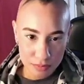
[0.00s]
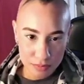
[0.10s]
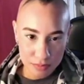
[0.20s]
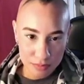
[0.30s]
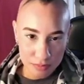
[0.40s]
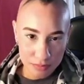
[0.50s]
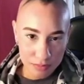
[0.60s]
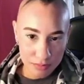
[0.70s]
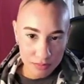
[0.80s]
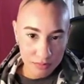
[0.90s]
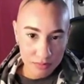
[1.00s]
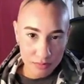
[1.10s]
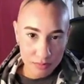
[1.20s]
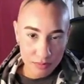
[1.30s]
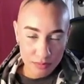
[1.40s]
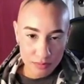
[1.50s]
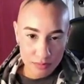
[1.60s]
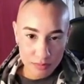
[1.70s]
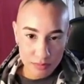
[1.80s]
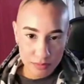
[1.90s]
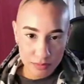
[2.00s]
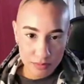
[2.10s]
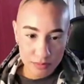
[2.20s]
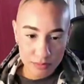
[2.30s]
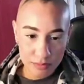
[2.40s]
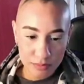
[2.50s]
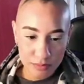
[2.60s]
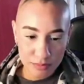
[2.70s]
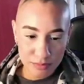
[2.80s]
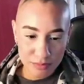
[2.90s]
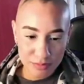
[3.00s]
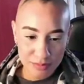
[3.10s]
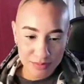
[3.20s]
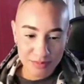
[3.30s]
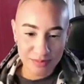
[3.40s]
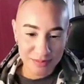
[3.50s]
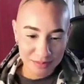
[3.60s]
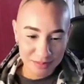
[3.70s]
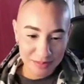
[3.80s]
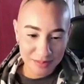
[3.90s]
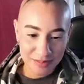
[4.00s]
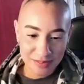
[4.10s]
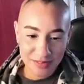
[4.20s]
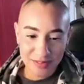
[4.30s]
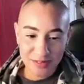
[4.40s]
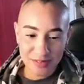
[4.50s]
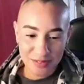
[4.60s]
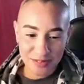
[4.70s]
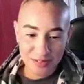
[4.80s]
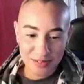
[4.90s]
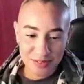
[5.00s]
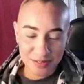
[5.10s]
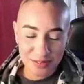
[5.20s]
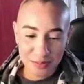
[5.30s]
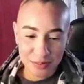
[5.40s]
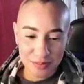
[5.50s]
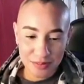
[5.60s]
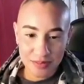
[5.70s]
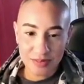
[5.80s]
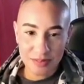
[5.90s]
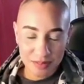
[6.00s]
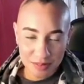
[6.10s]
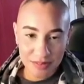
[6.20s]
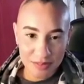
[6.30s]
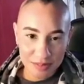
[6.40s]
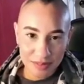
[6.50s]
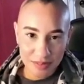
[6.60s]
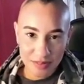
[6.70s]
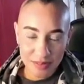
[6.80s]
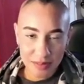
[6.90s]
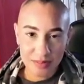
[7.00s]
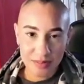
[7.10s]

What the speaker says: (silent)